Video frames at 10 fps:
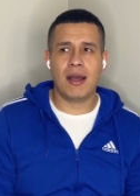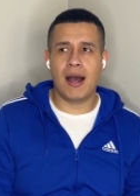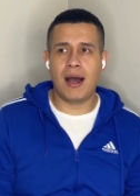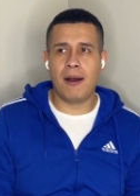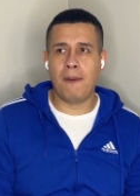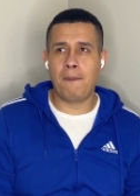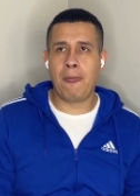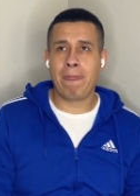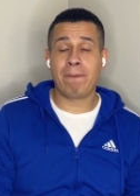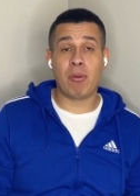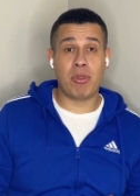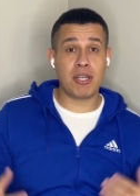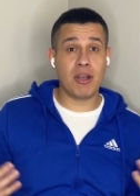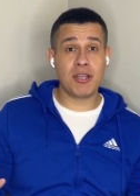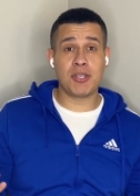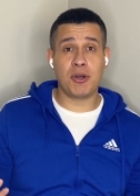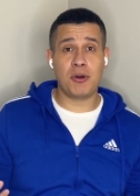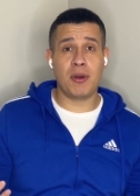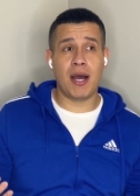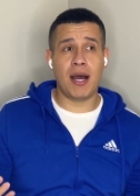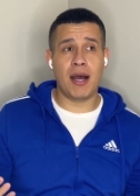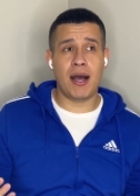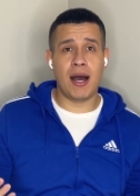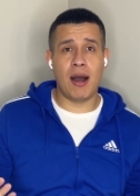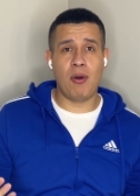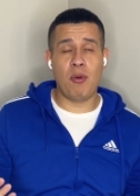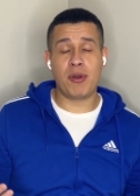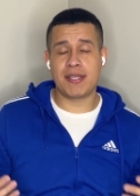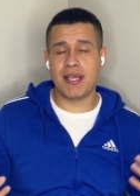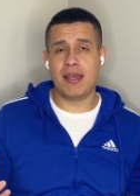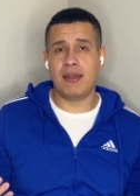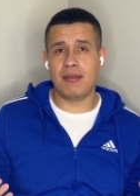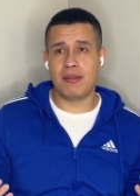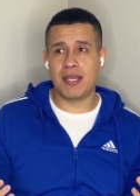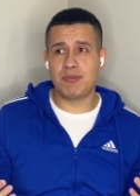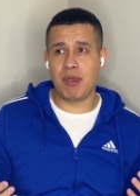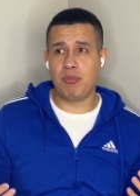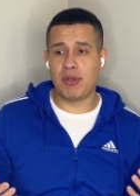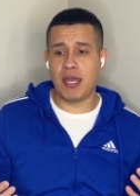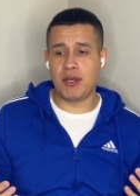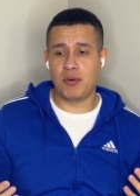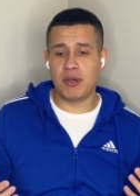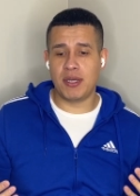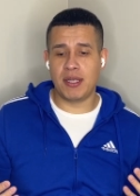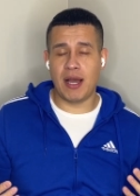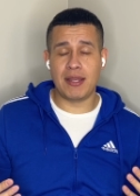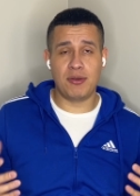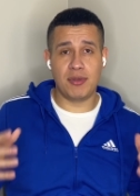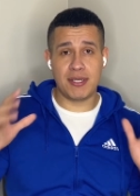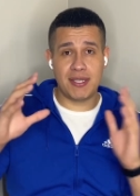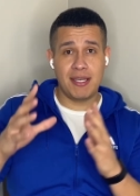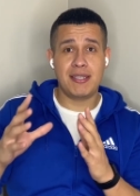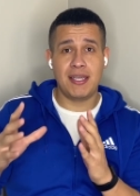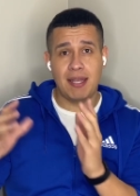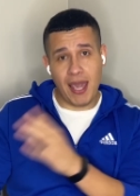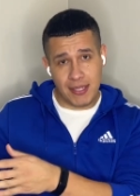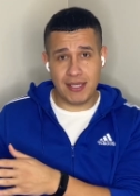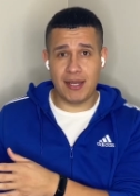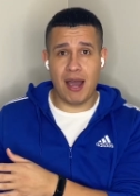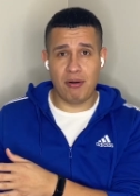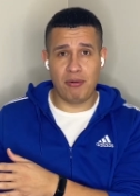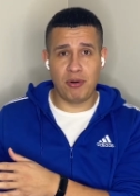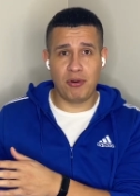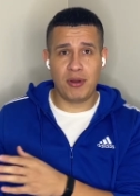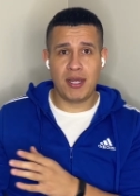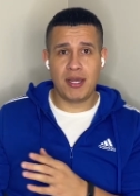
Um, there's also, uh, I, I want to say, there's people that do it. I do the 16, 18 hour rule.